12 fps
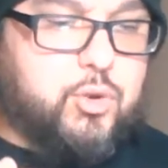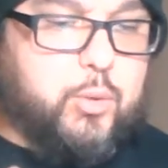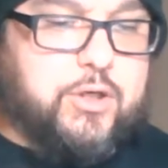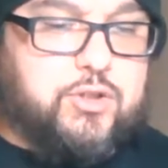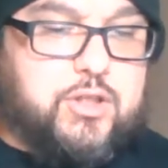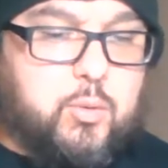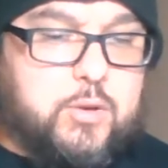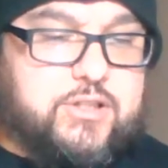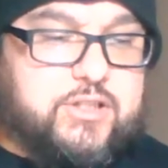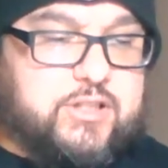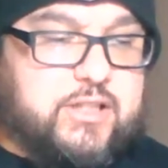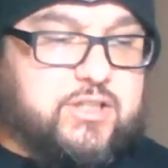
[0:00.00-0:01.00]
the weird thing
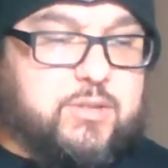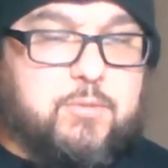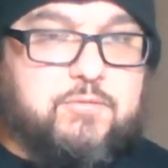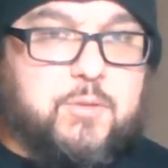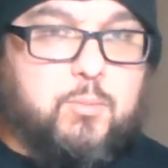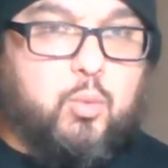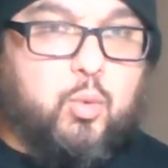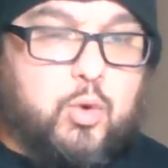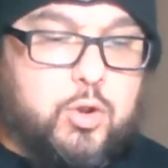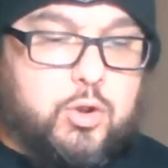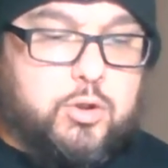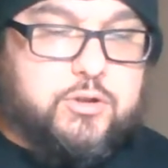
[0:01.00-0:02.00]
was, is, like, some of them
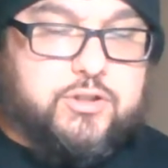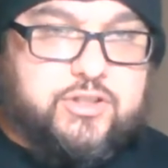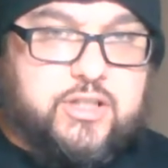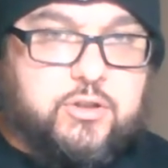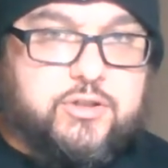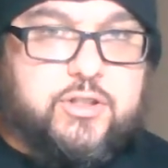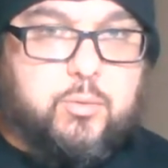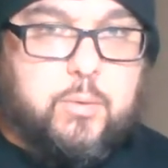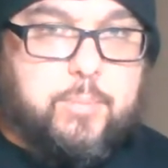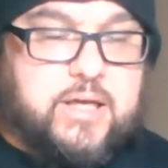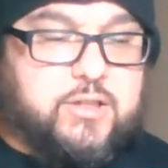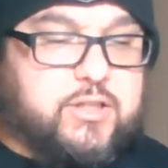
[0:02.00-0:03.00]
were cells that
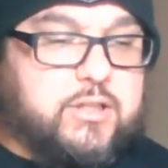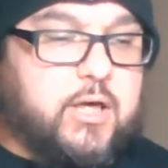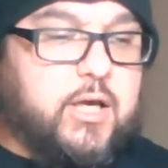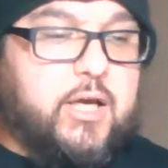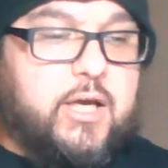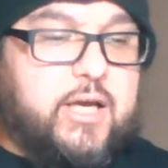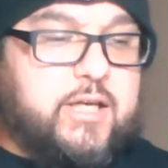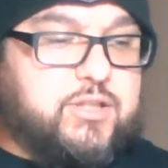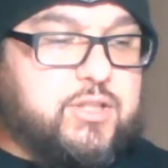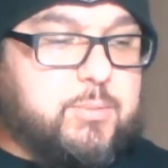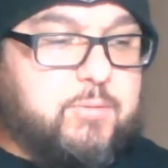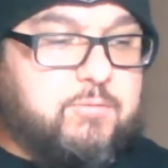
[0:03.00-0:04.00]
were painted,
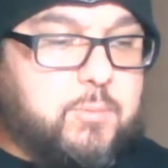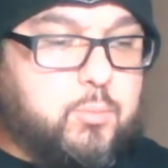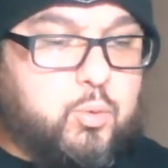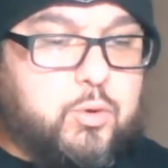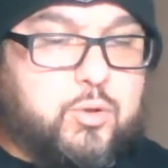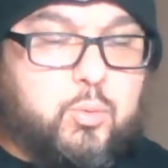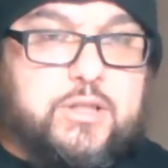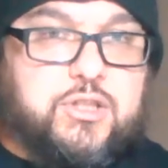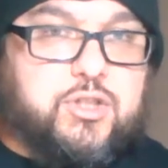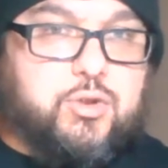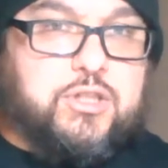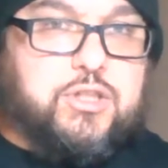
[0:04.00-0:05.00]
and some of them were the
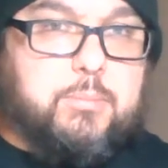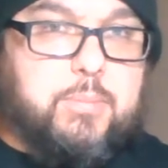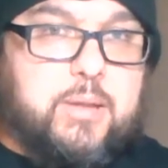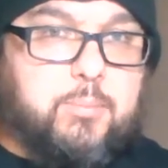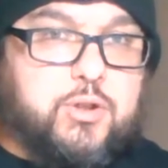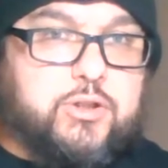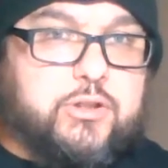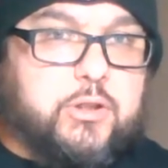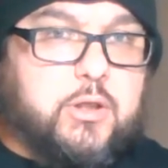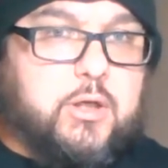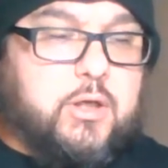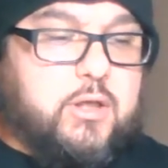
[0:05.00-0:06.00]
registration papers
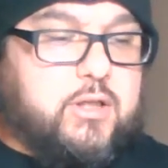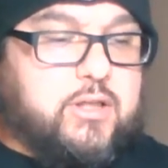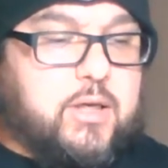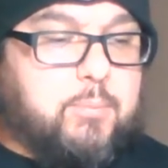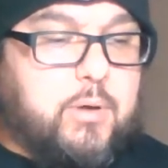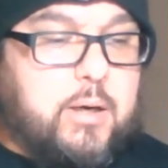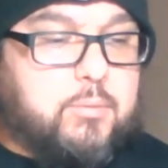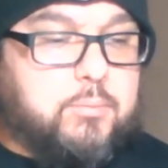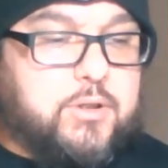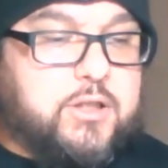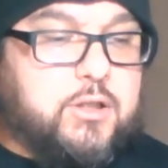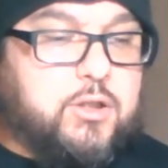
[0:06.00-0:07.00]
that they
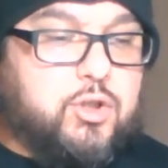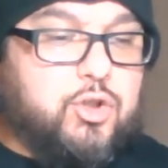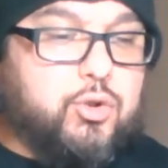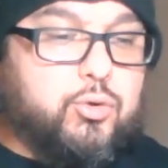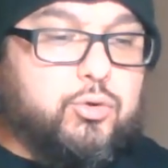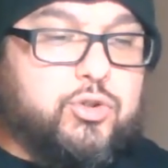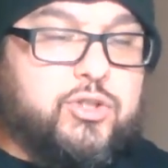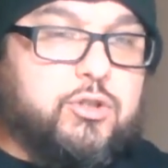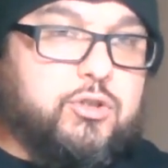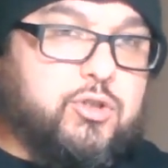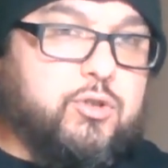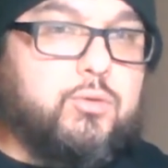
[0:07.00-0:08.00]
probably used
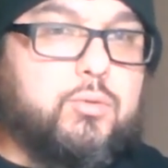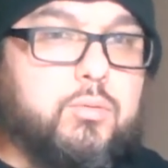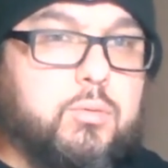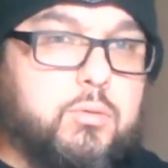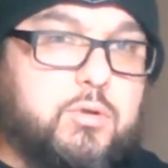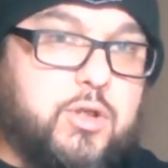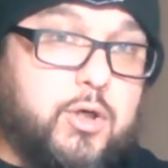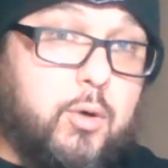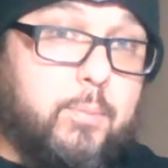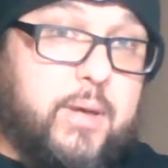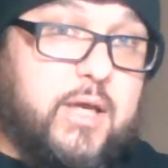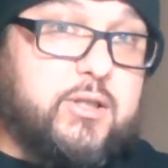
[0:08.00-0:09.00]
to, you
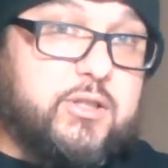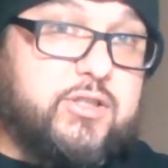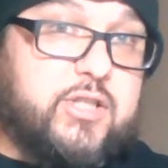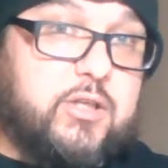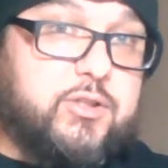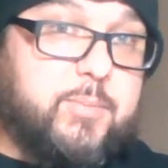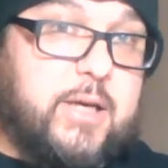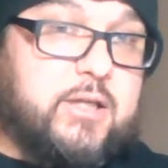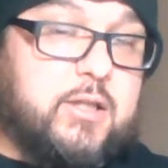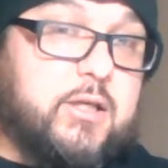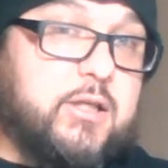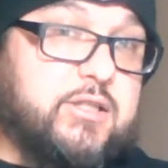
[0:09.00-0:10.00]
know, paint the cells
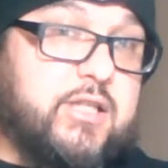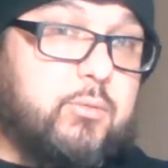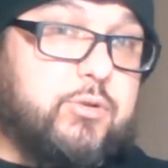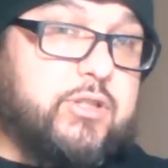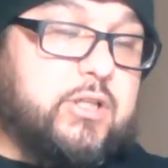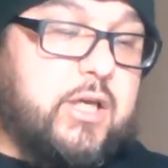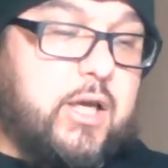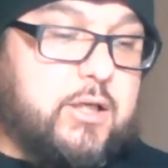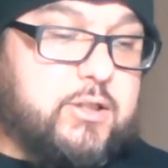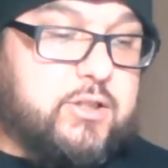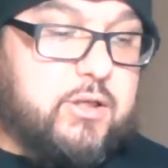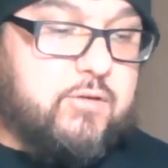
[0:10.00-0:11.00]
back then, because that was in the
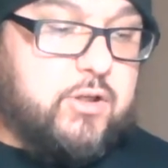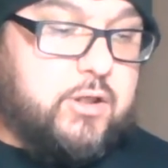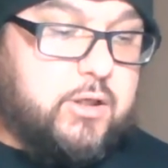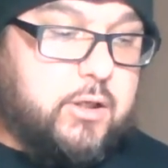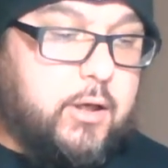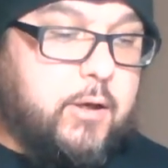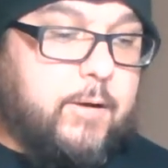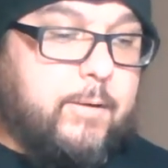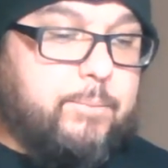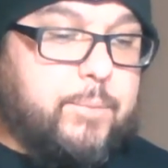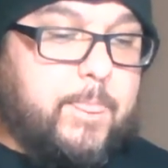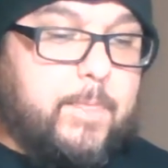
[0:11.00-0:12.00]
80s and everything.
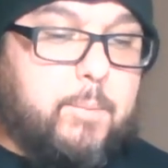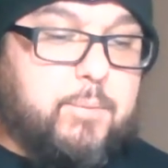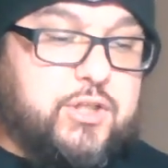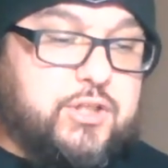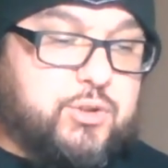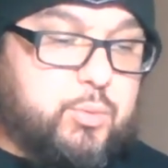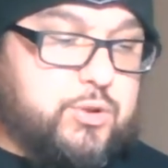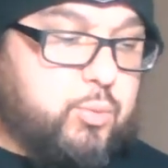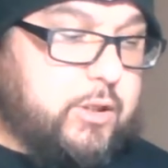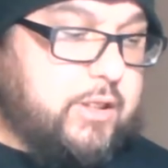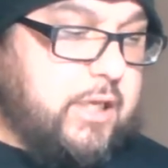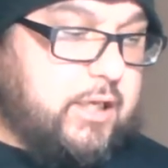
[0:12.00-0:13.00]
But this was
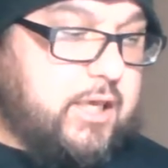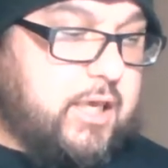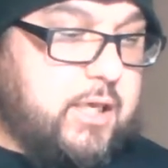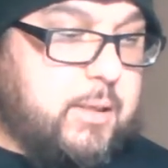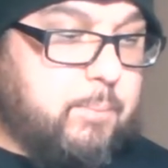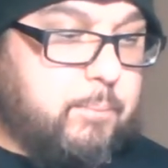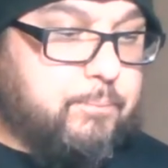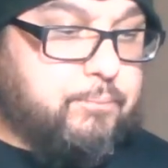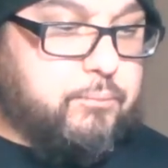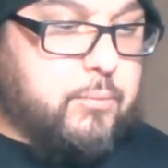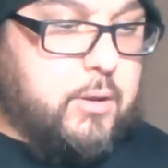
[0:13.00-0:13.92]
one that came